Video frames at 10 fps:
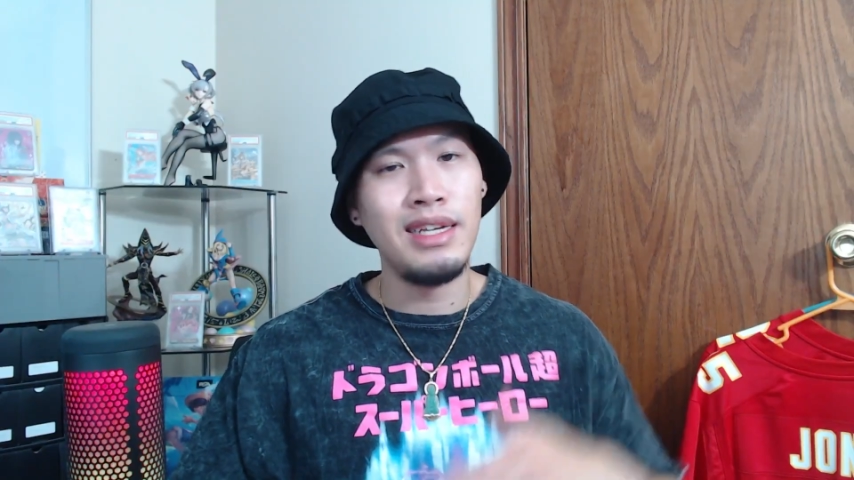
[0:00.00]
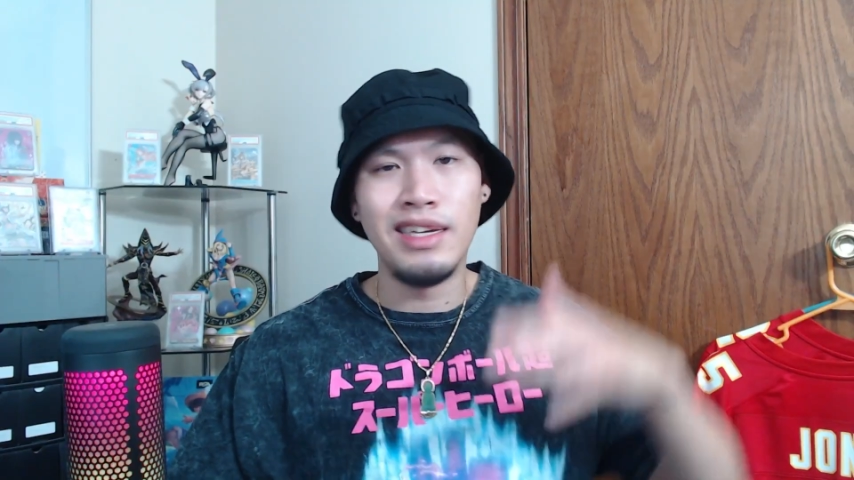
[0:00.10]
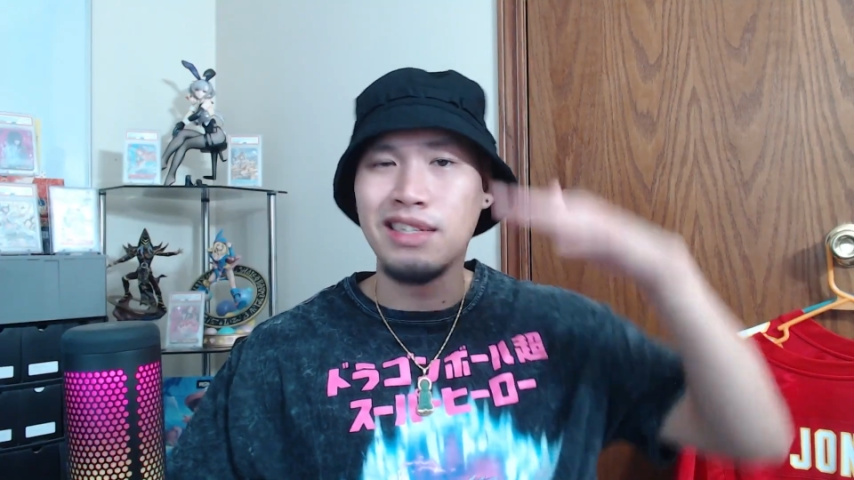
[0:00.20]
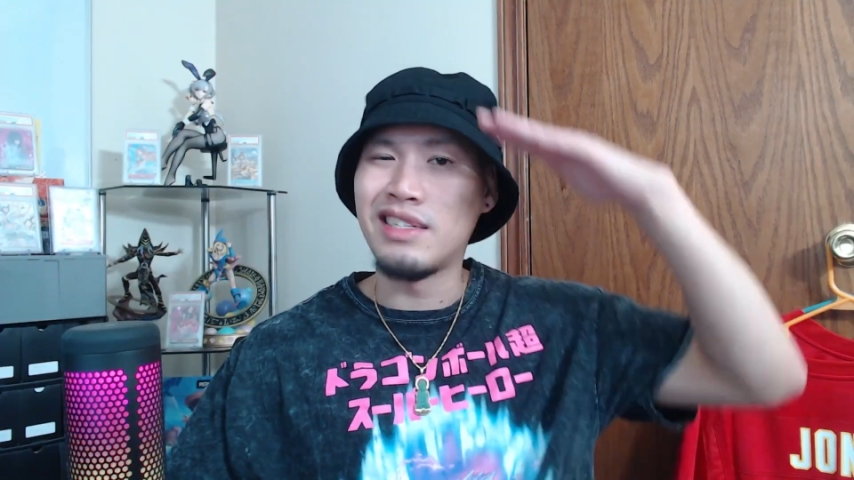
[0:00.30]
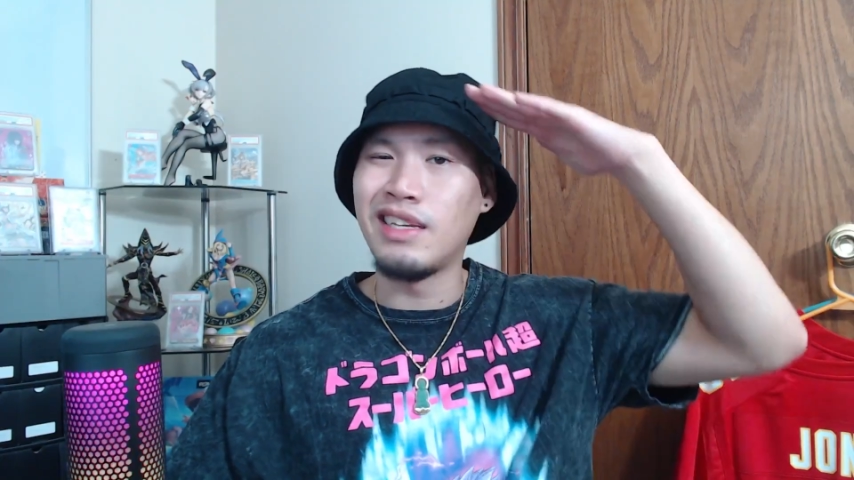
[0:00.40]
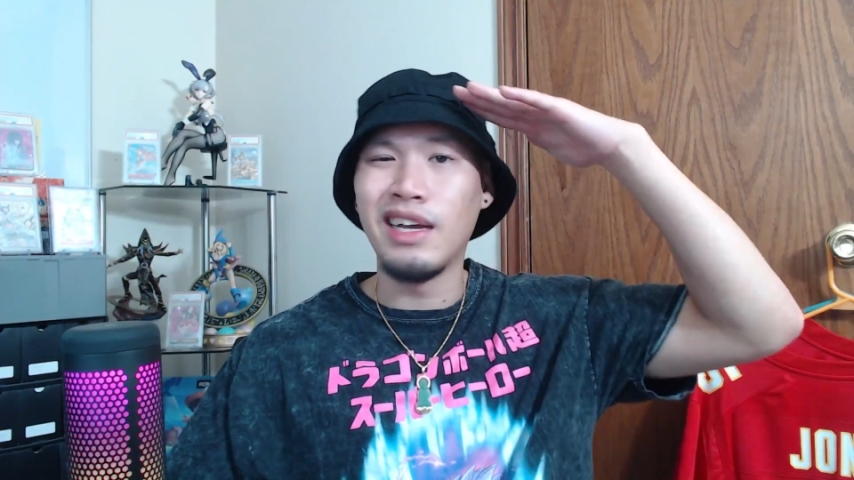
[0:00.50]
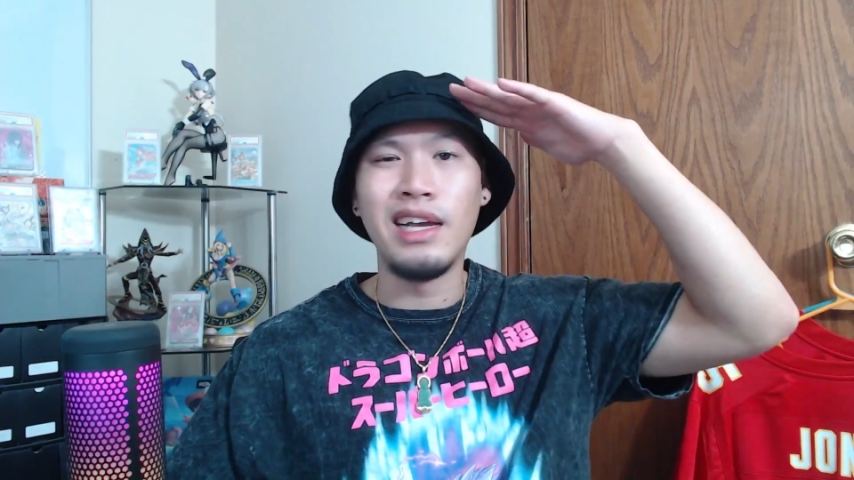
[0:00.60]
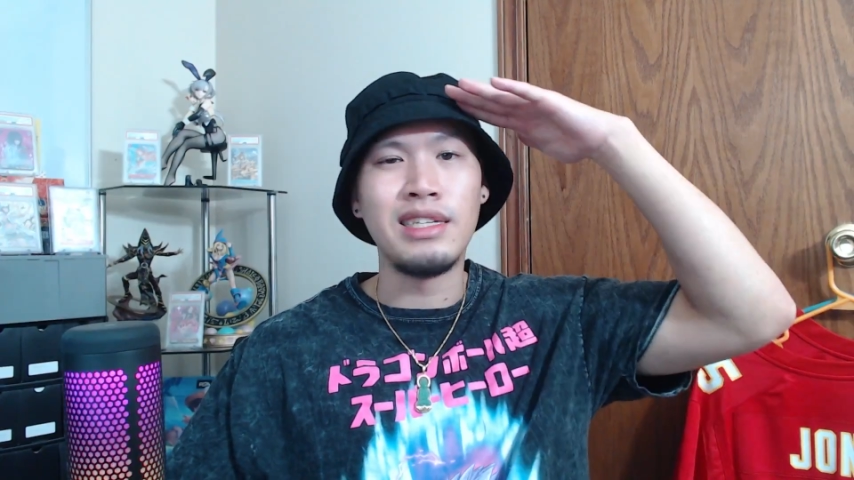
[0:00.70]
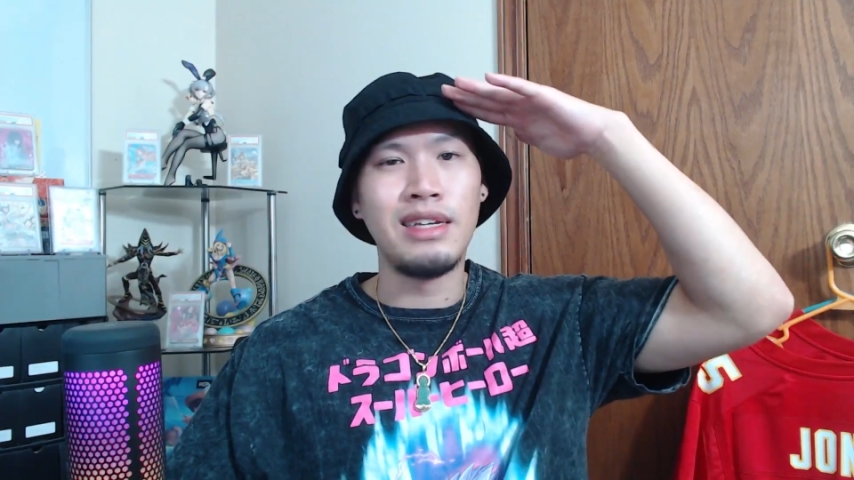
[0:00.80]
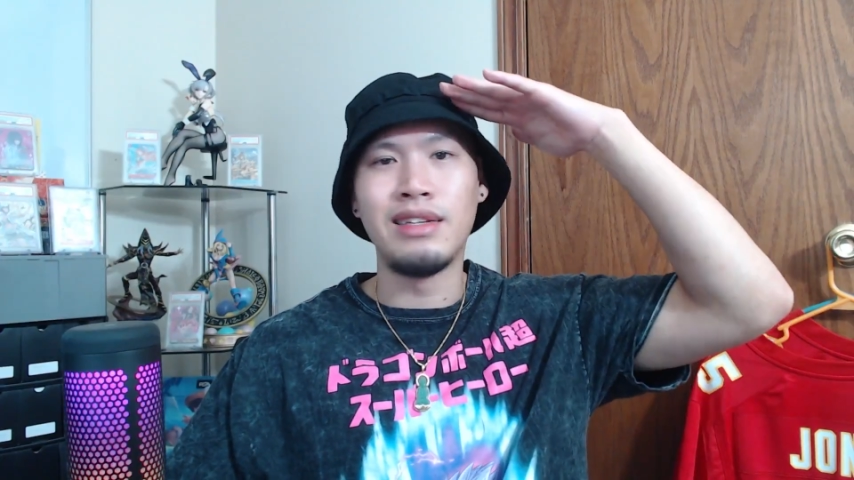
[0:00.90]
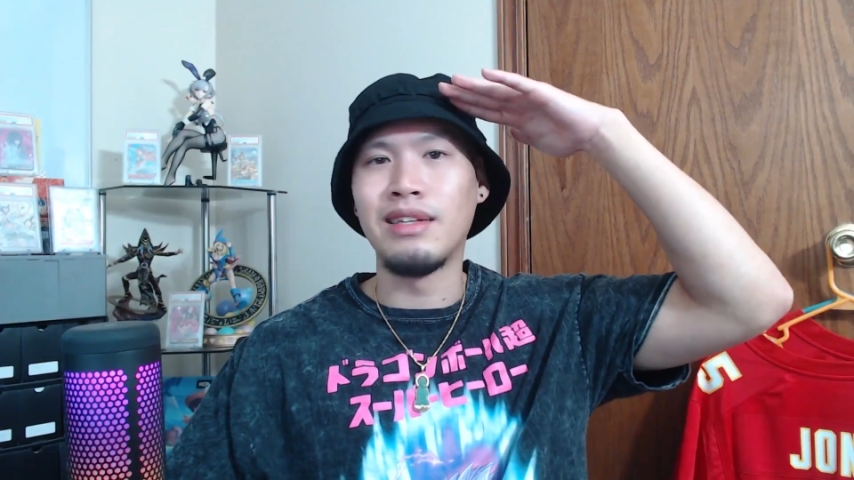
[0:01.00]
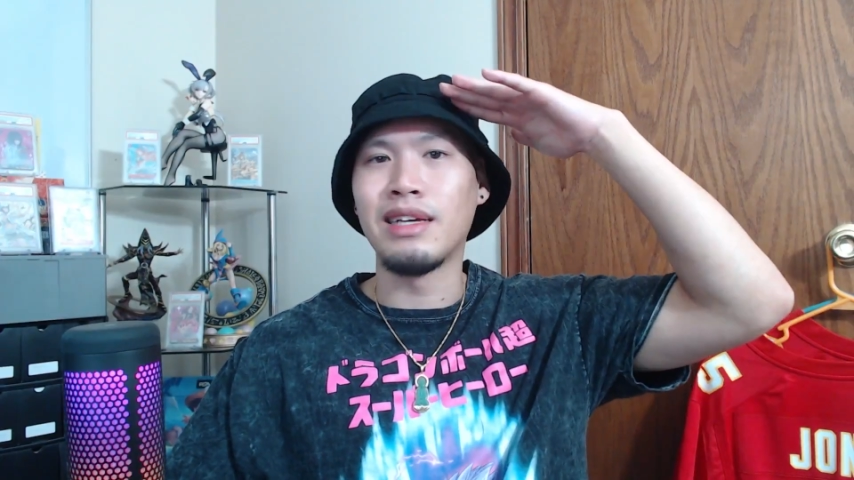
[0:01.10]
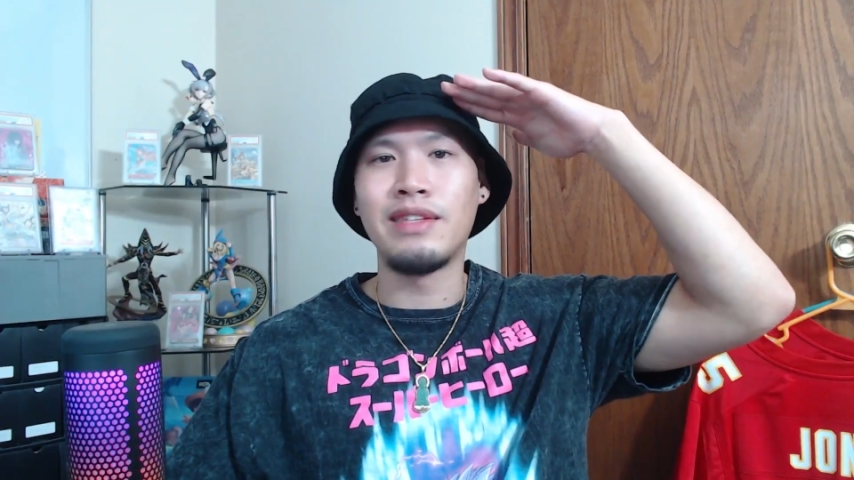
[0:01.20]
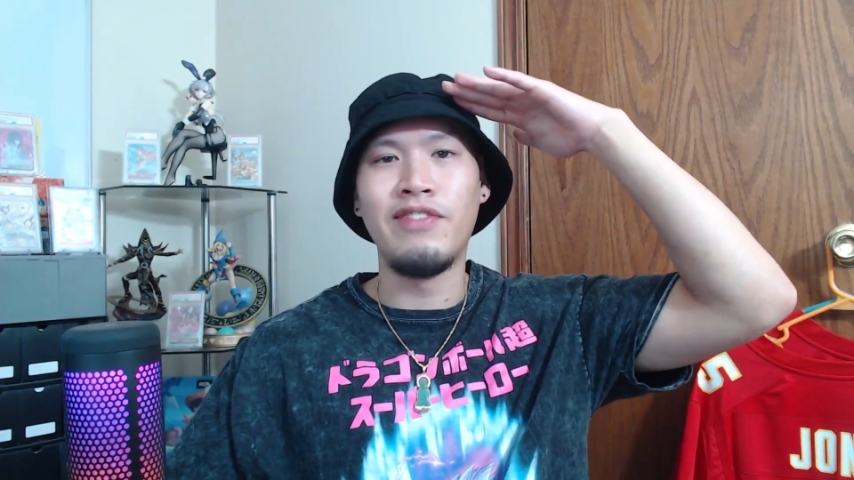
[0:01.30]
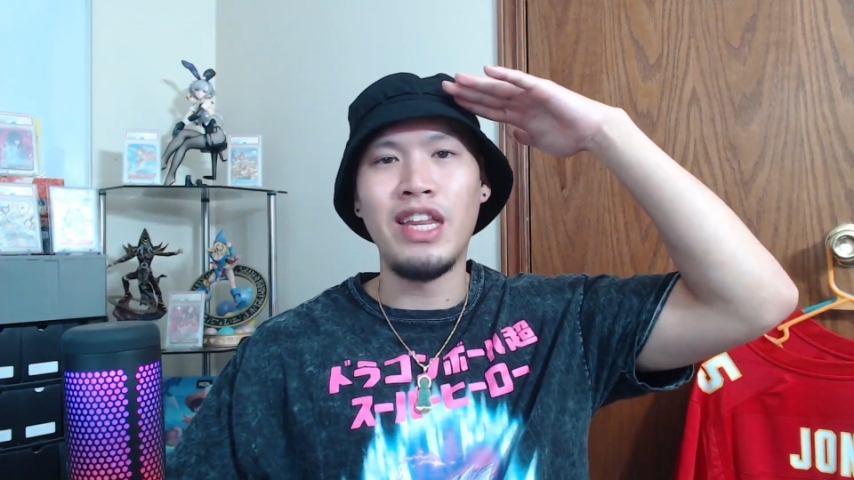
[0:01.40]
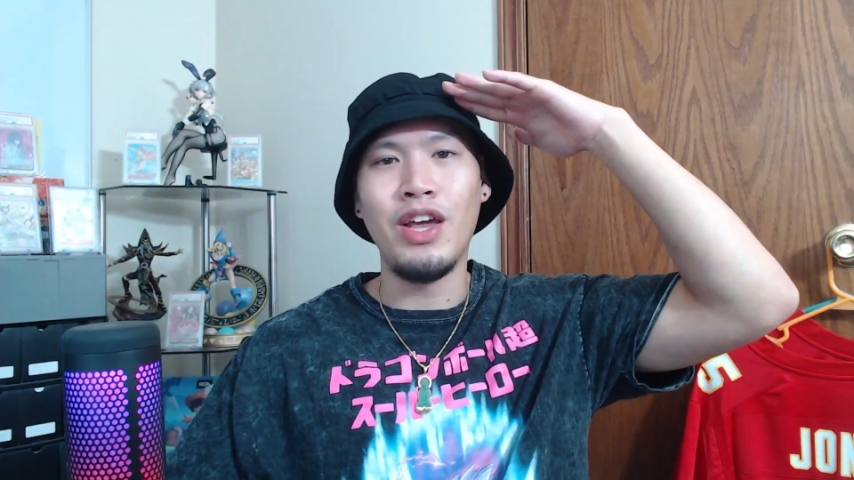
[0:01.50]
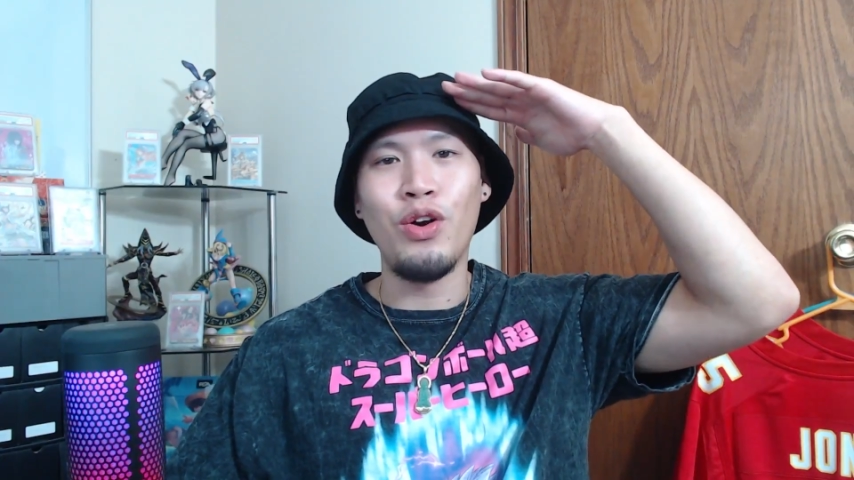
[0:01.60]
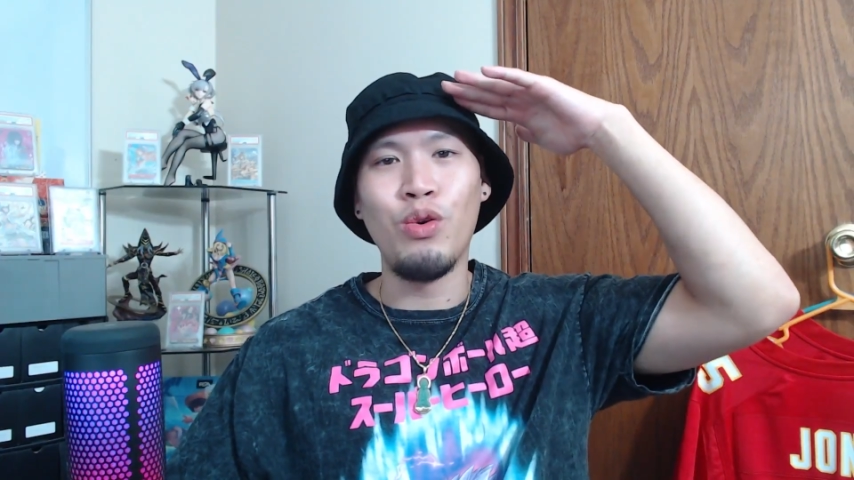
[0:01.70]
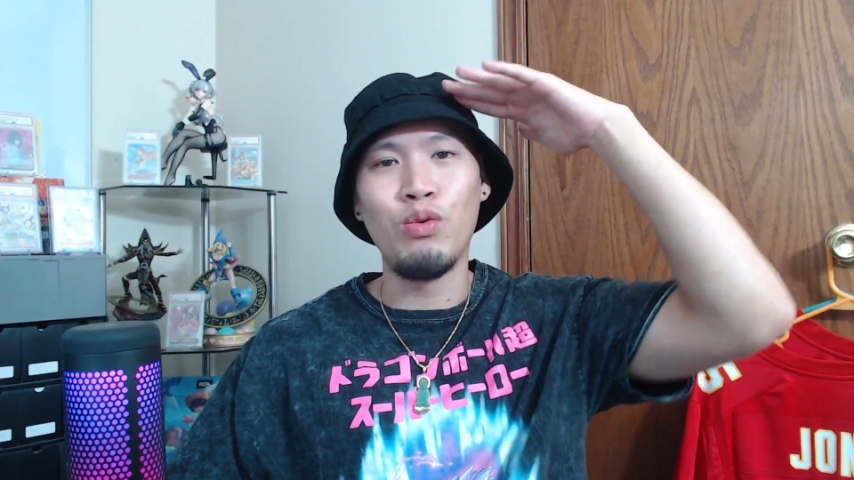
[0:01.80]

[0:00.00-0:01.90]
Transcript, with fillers: I'll see you guys on the next video.